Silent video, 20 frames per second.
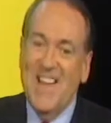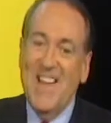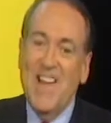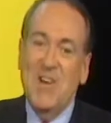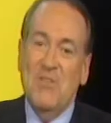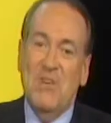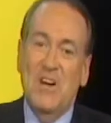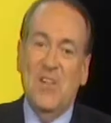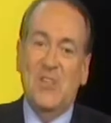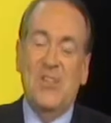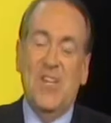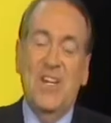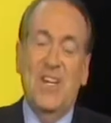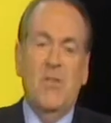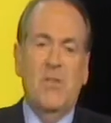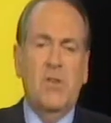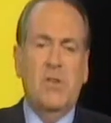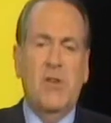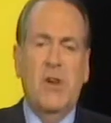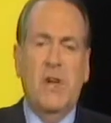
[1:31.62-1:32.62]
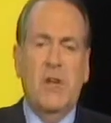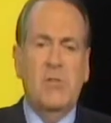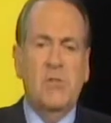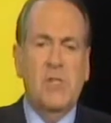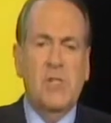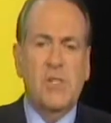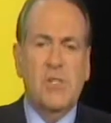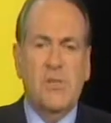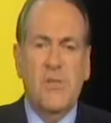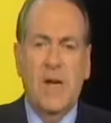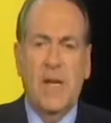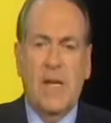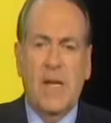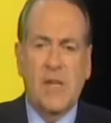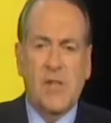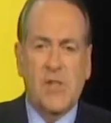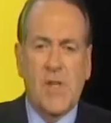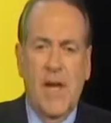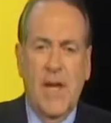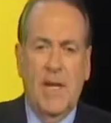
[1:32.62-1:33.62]
Well, she never thought it was as funny
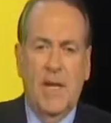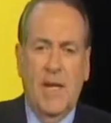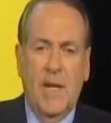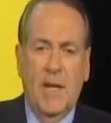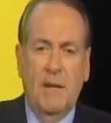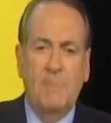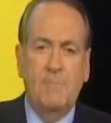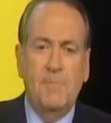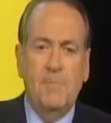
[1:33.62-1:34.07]
as I did.